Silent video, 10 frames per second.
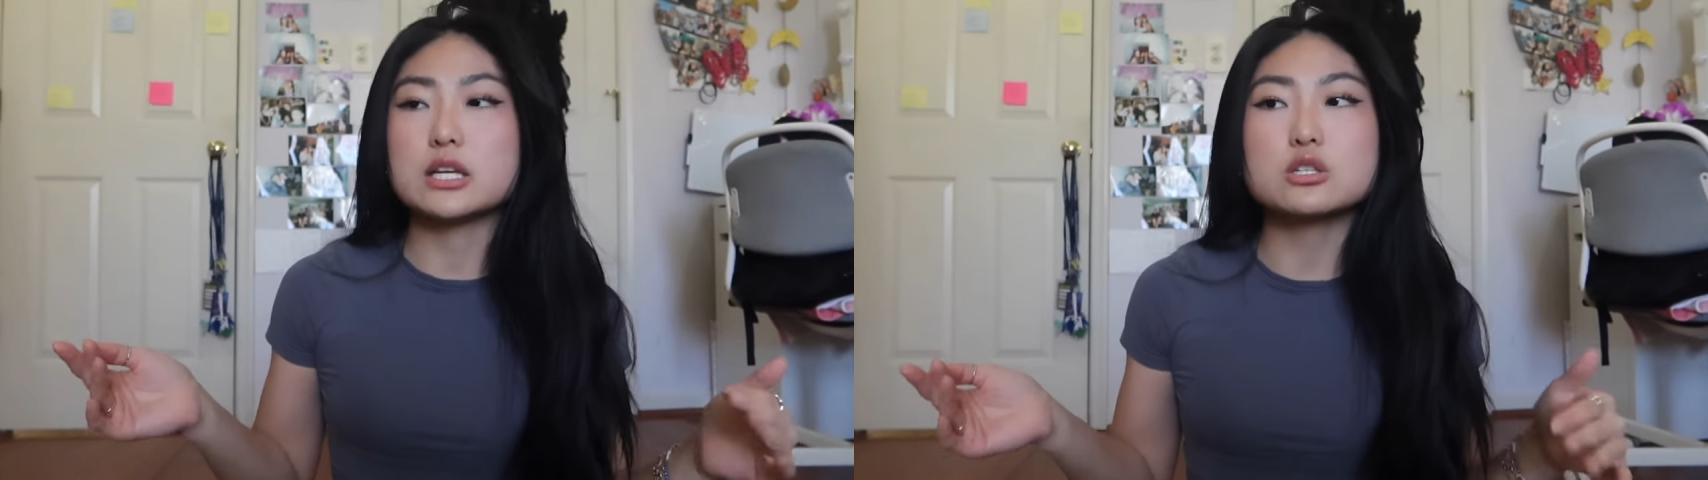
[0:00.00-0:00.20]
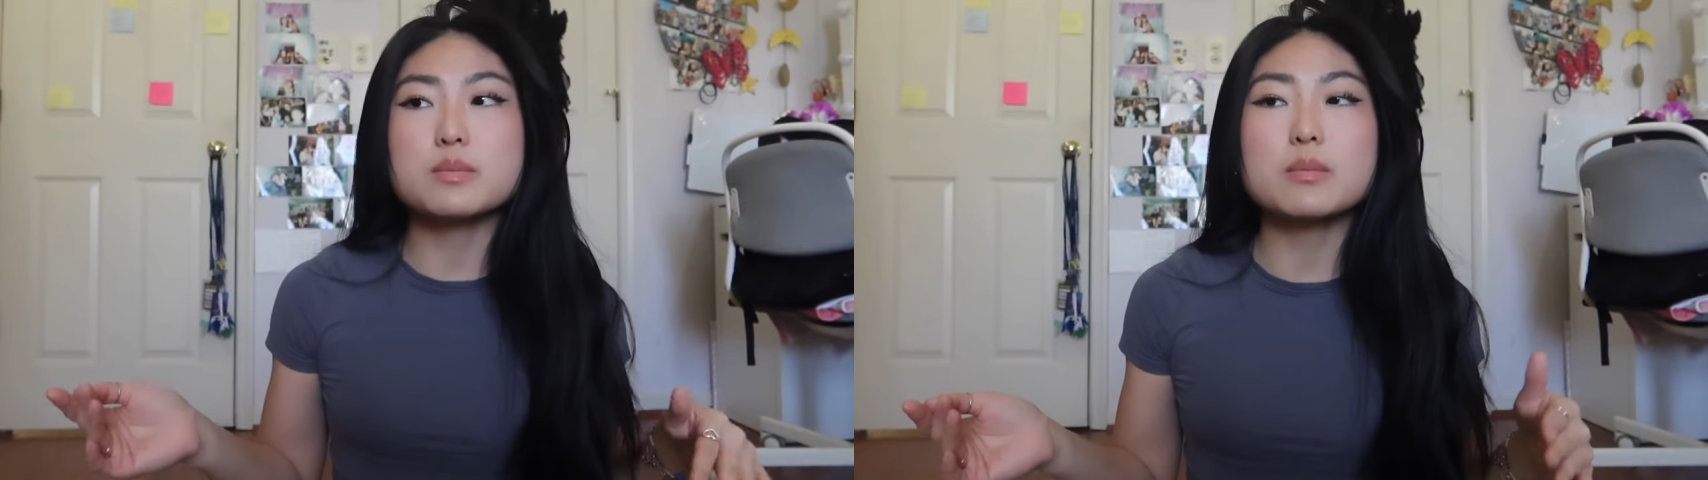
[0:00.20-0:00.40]

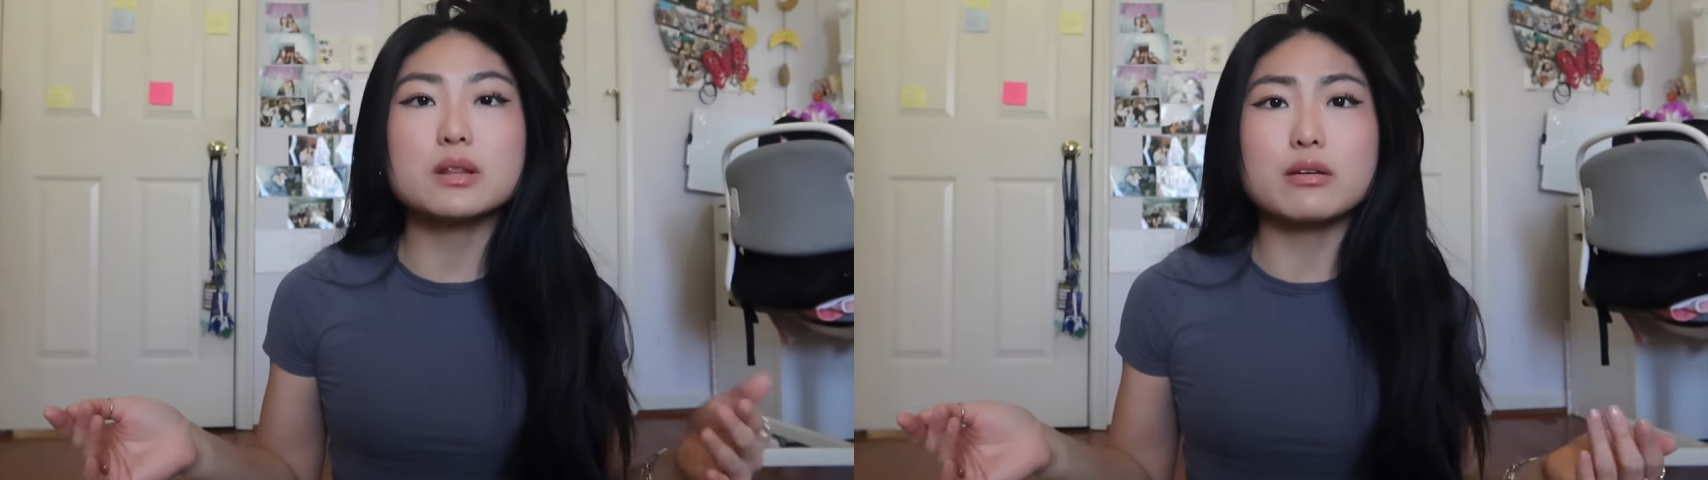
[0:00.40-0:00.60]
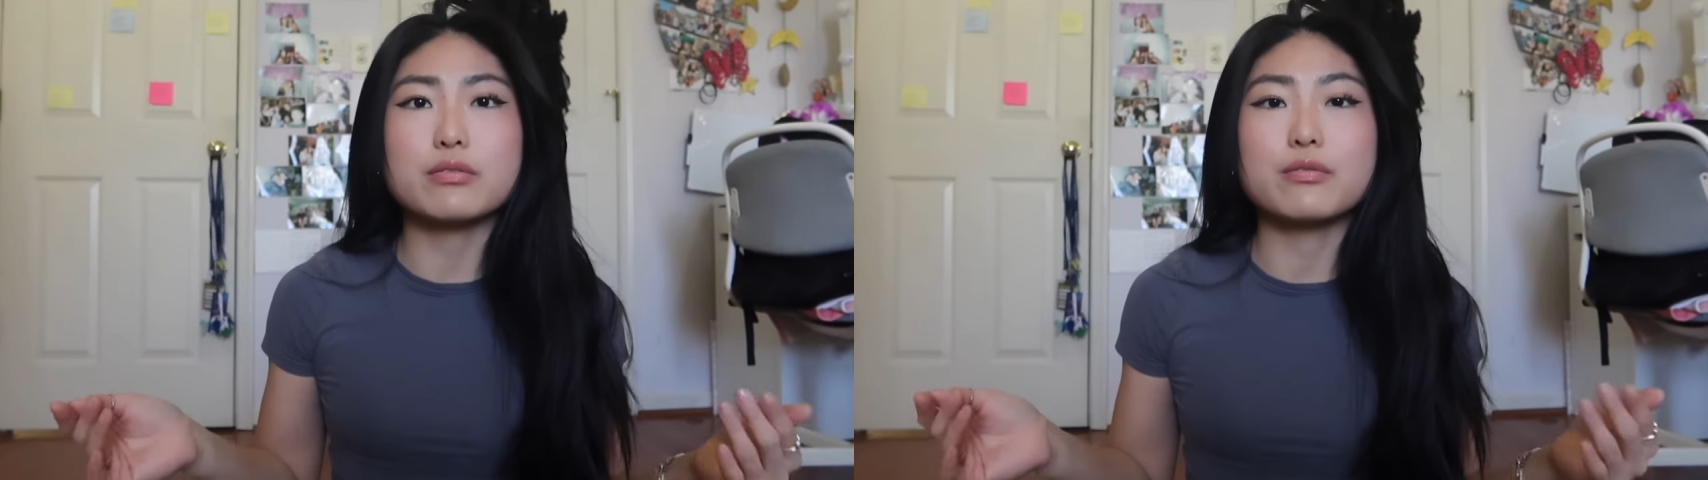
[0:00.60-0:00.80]
just made me
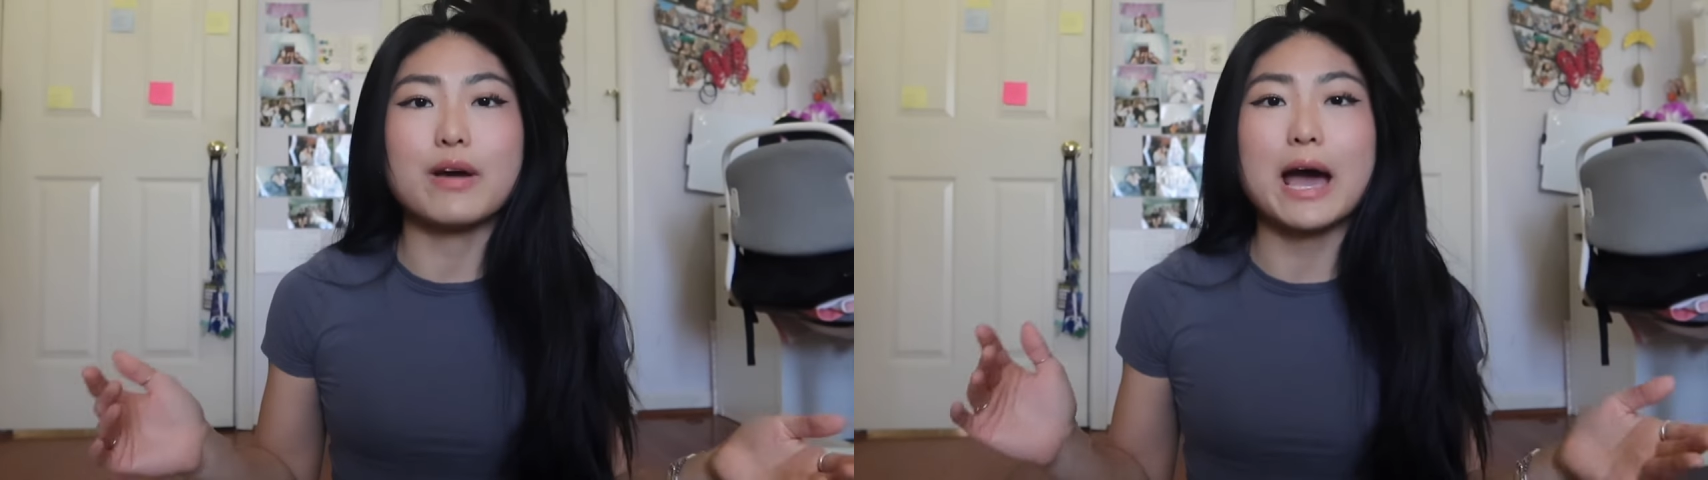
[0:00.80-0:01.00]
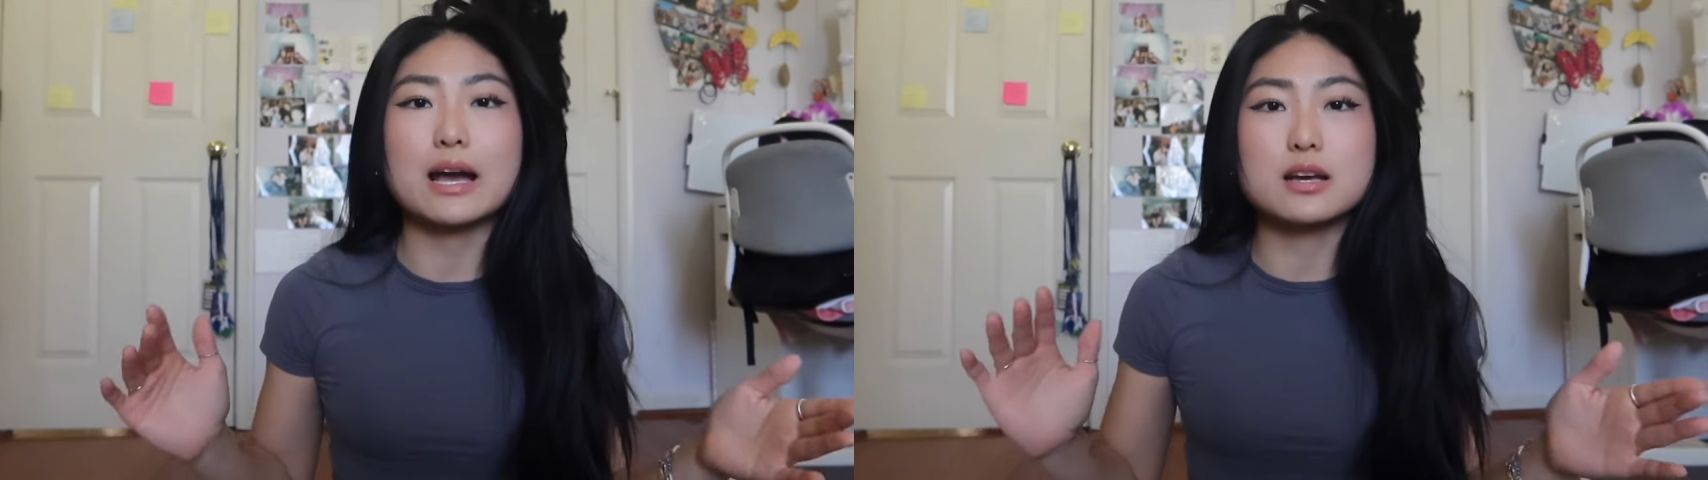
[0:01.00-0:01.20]
look
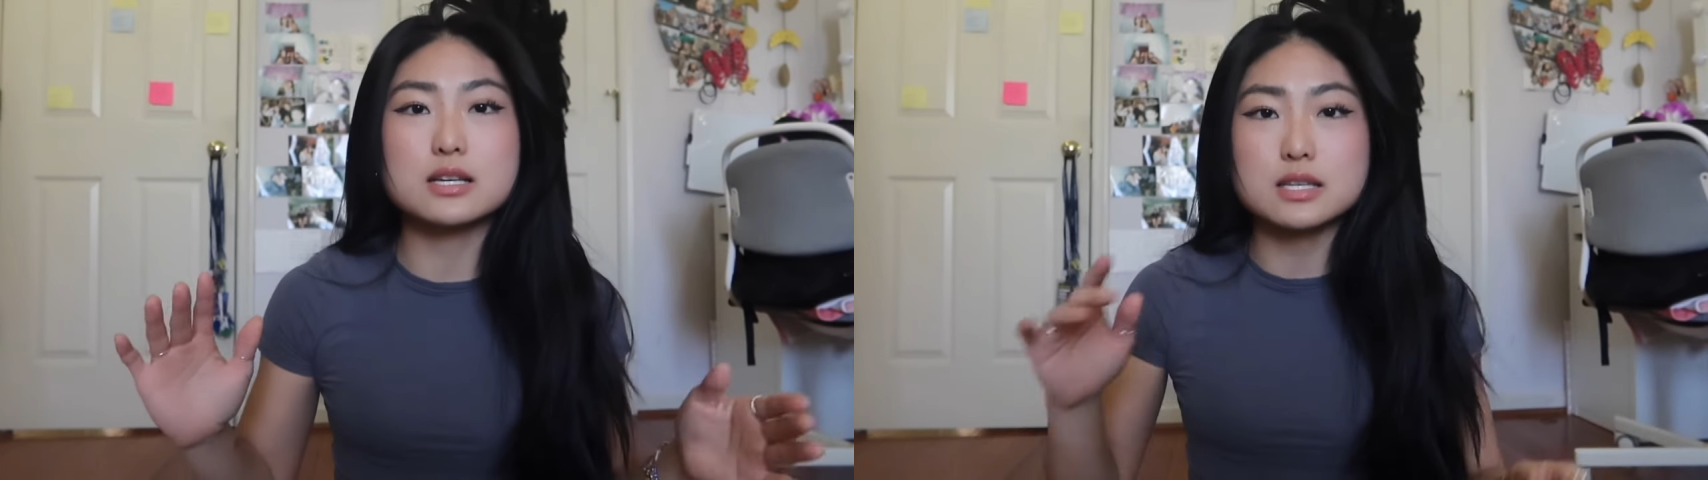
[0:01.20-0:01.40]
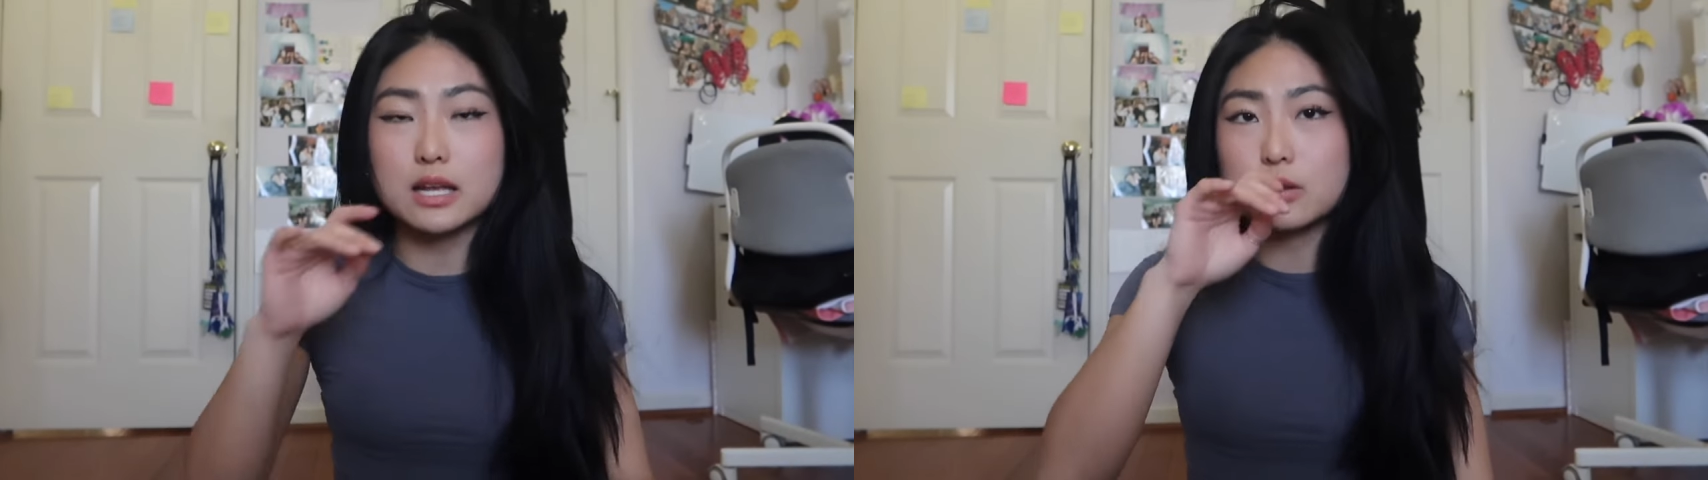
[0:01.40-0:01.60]
fat
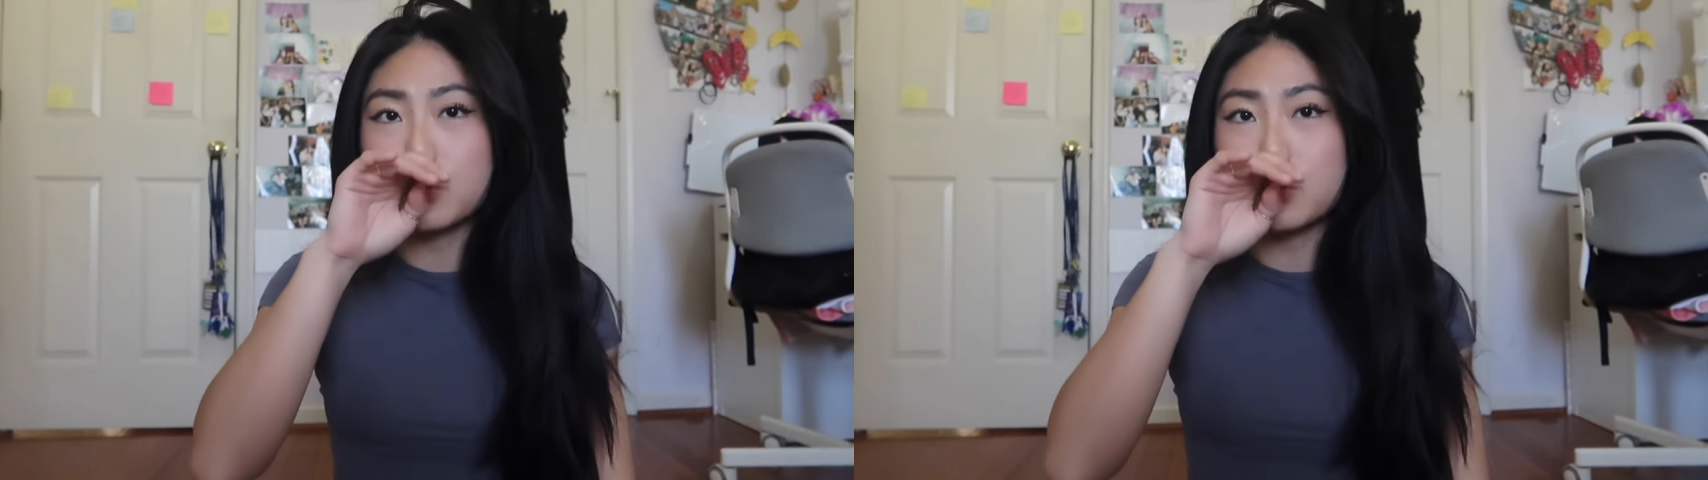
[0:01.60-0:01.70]
because like